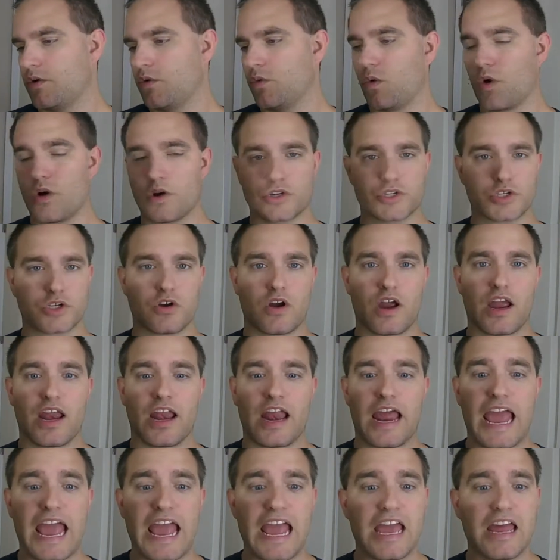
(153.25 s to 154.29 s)
works great,
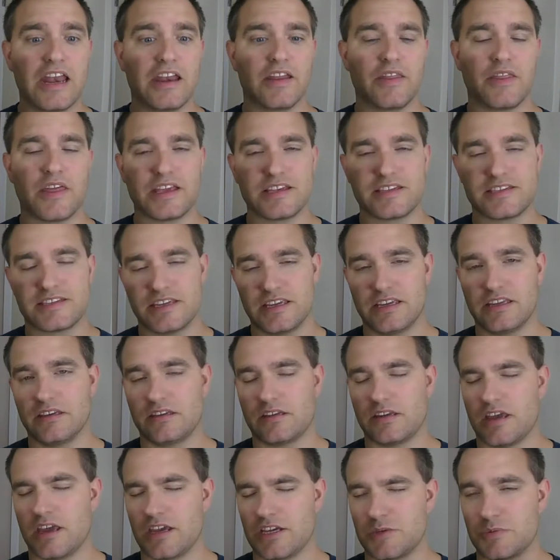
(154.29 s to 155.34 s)
and they
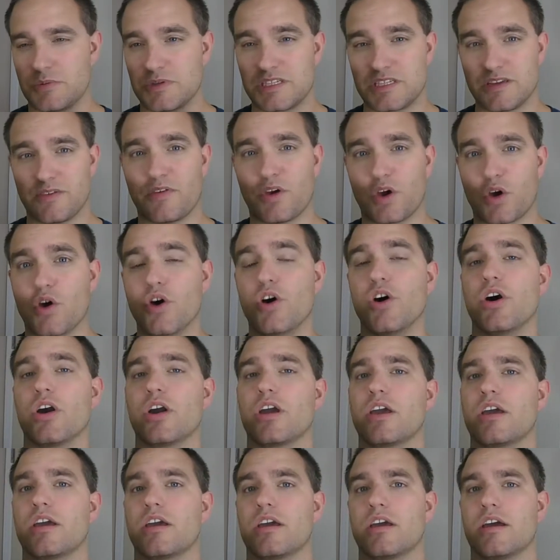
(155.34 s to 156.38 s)
sent a specific
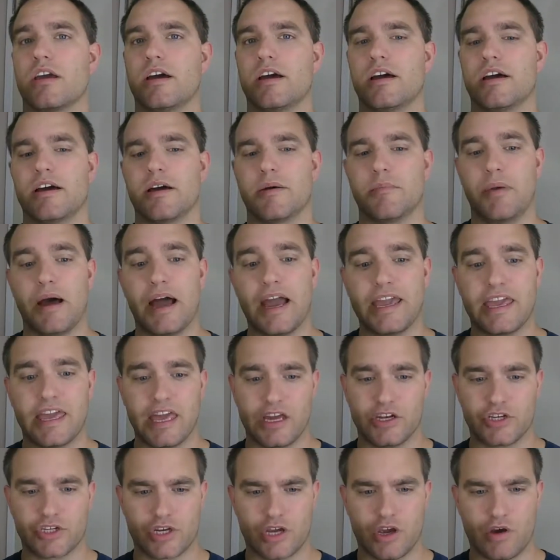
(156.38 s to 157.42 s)
hook by
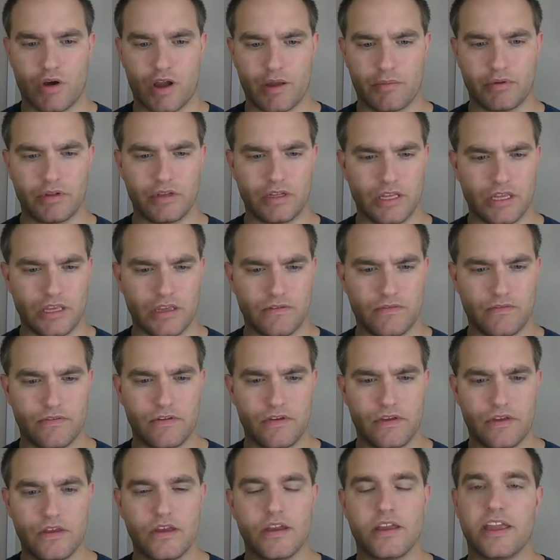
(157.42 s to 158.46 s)
Ketchco, I believe.
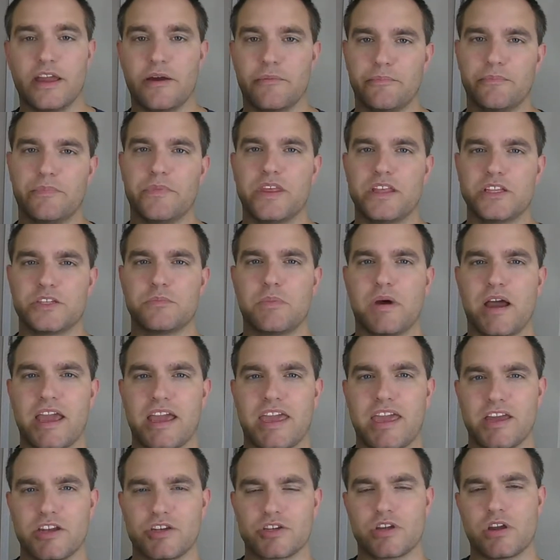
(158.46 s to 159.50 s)
Yep, it's by
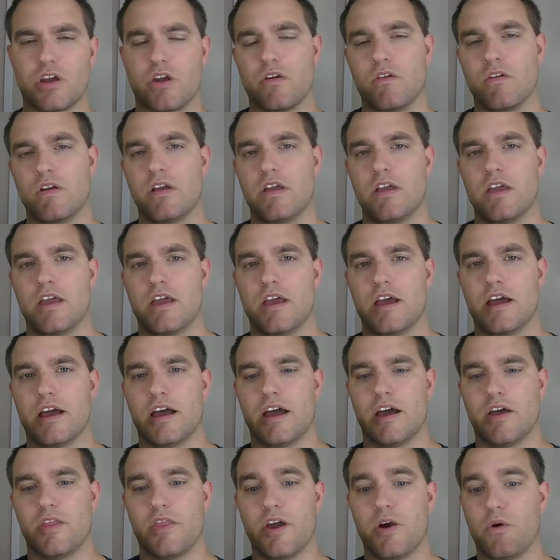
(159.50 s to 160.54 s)
Ketchco,
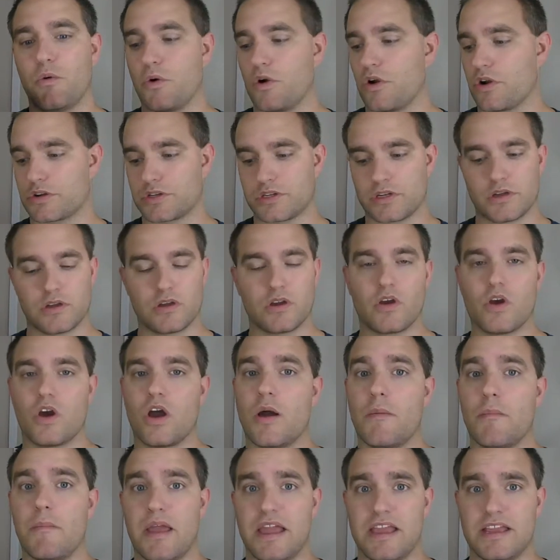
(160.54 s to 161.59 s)
that worked
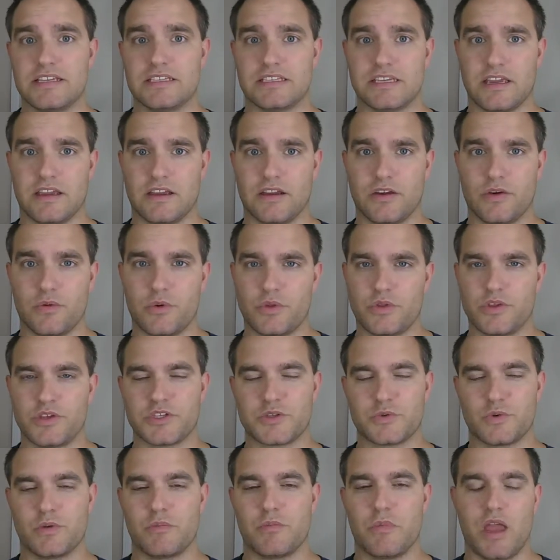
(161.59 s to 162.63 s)
amazing with this
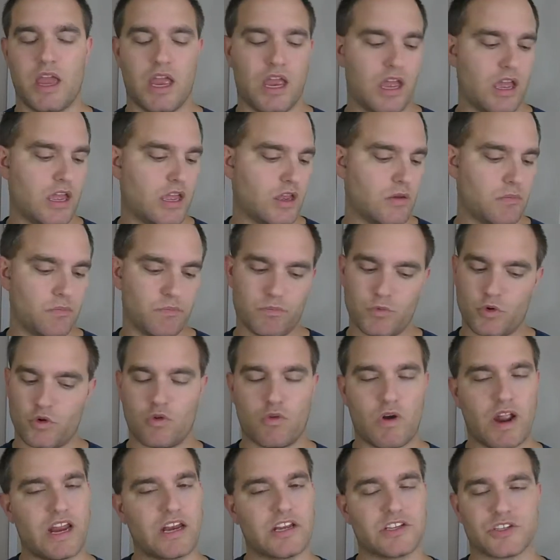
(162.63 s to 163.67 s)
swim bait.
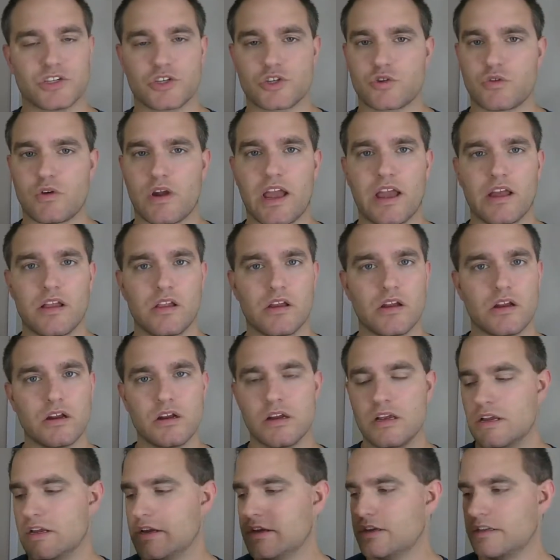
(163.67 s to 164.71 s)
Great as a
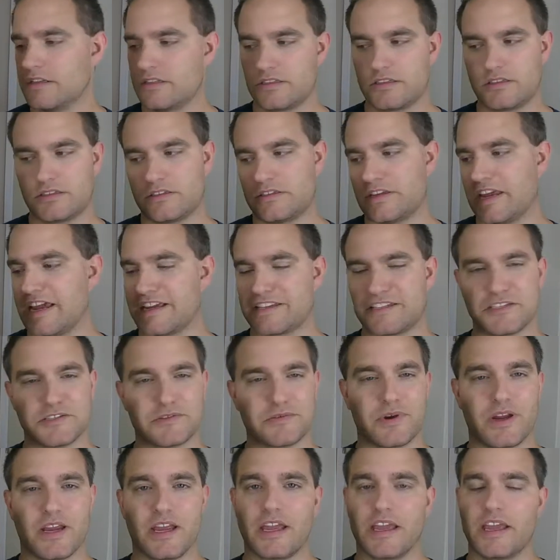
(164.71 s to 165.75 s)
trailer, Texas
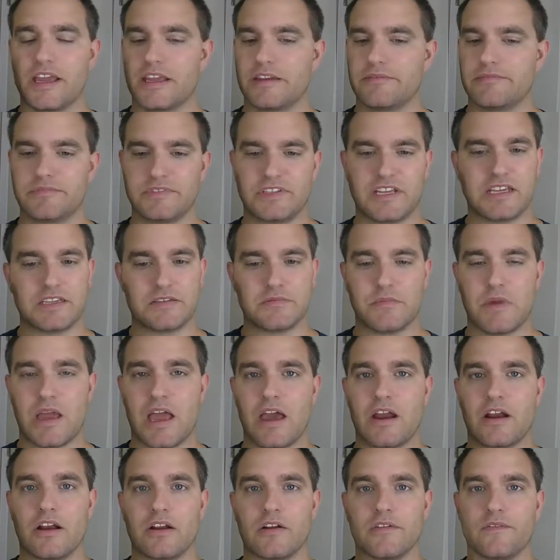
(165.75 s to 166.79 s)
rig it, doesn't
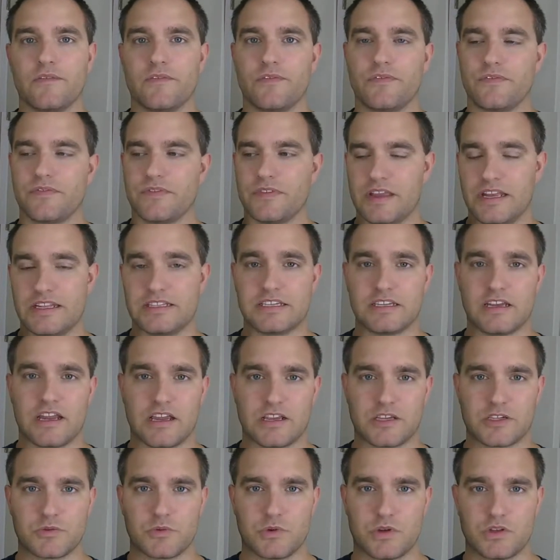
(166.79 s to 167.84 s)
matter, it's a
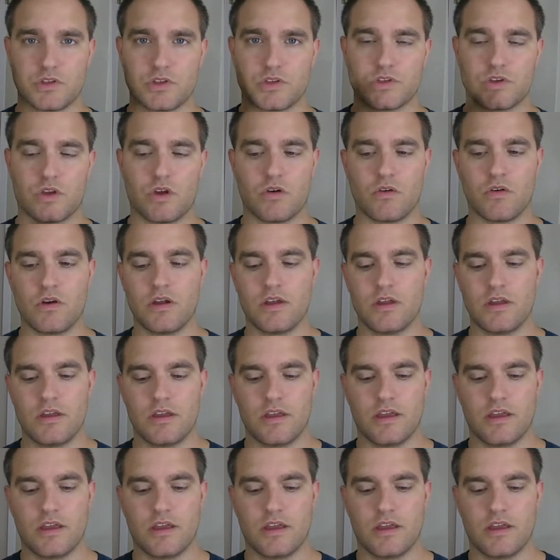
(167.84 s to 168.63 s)
nice one. So